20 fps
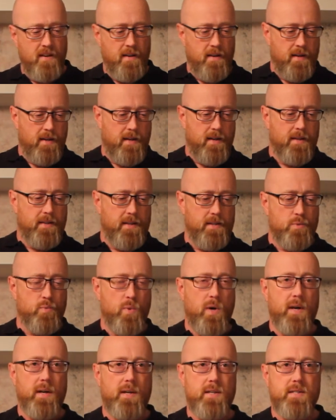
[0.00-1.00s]
This
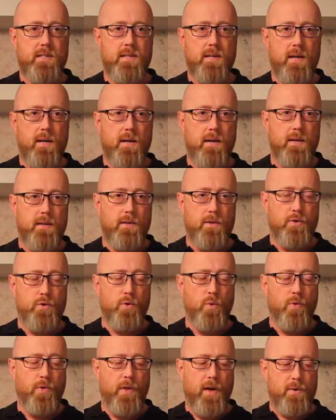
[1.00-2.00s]
one is the
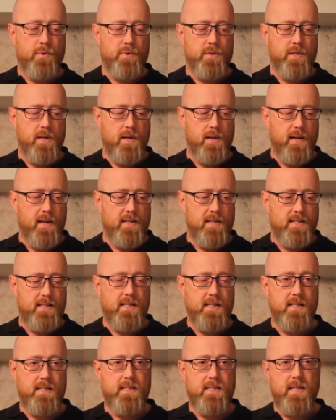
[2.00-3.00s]

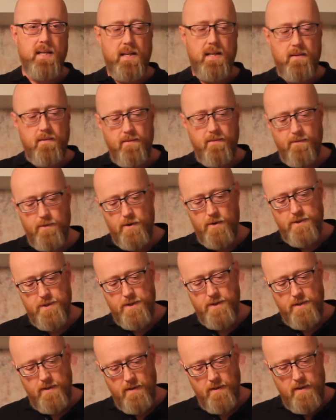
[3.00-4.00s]
2016
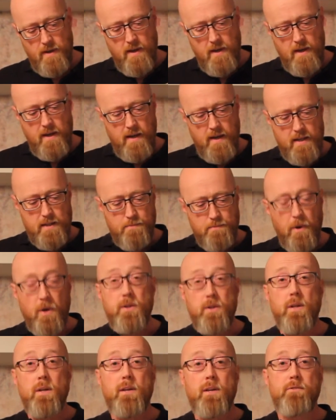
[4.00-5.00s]
version. It's
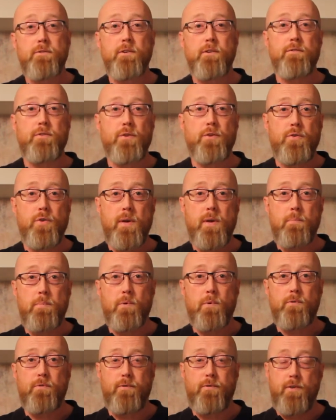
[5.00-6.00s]
bottled at
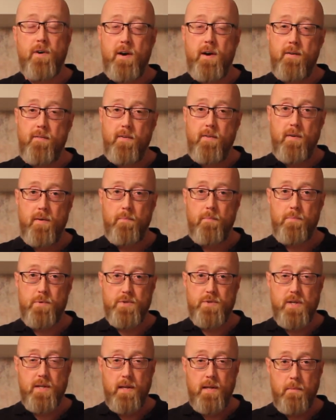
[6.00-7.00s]
53.5%
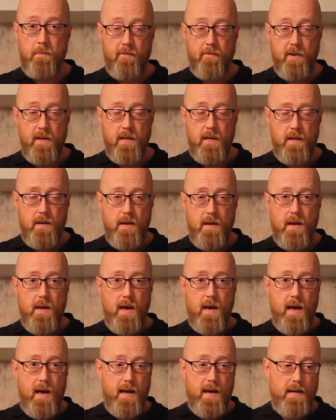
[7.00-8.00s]
ABV,
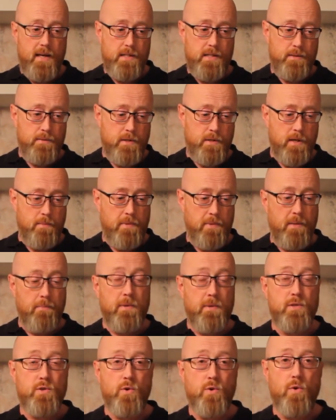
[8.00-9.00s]
and it's been
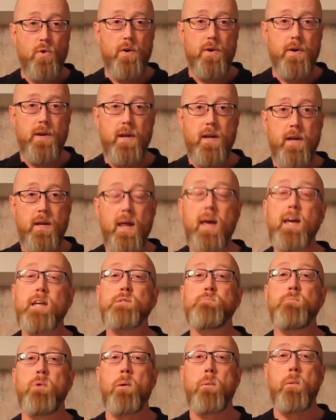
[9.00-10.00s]
matured in
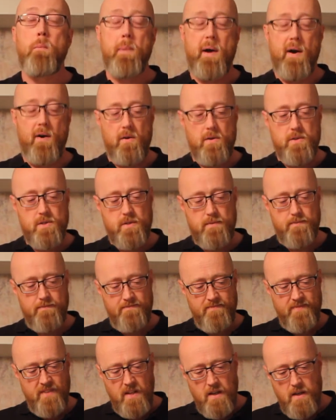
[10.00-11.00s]
ex-bourbon barrels.
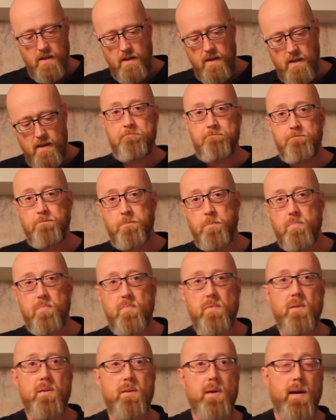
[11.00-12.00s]

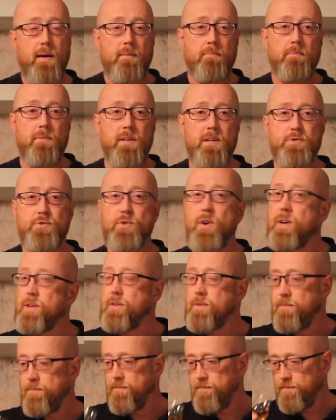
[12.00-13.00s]
Yeah, let's try it.